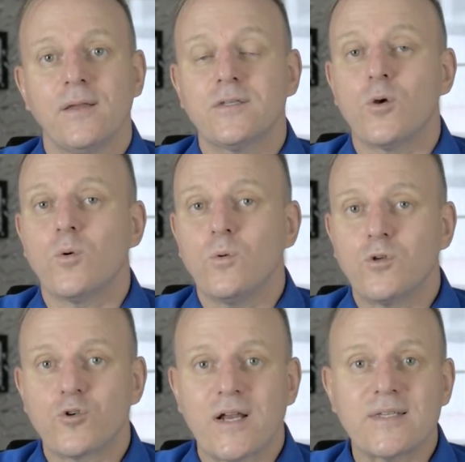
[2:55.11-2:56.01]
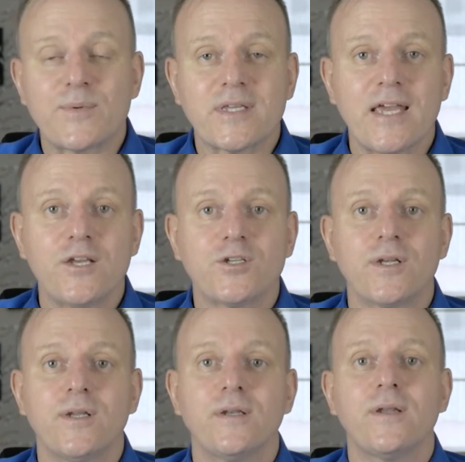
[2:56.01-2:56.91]
So
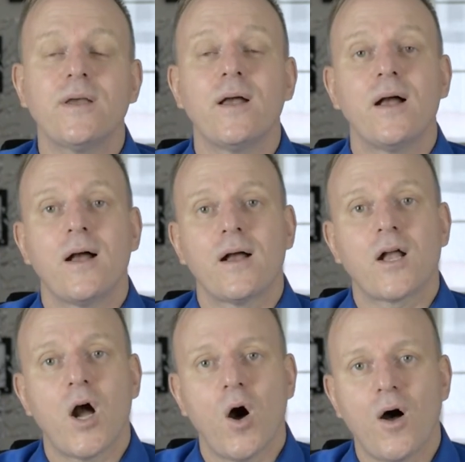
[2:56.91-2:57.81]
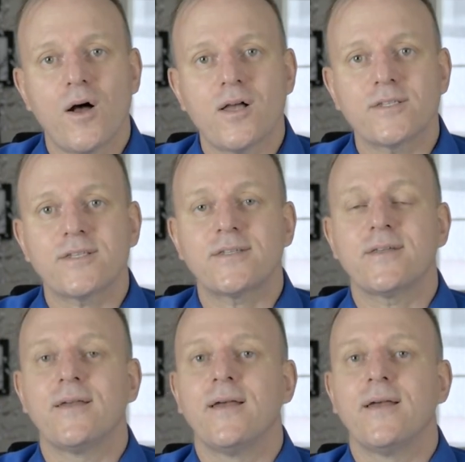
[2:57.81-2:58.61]
transportation, costs,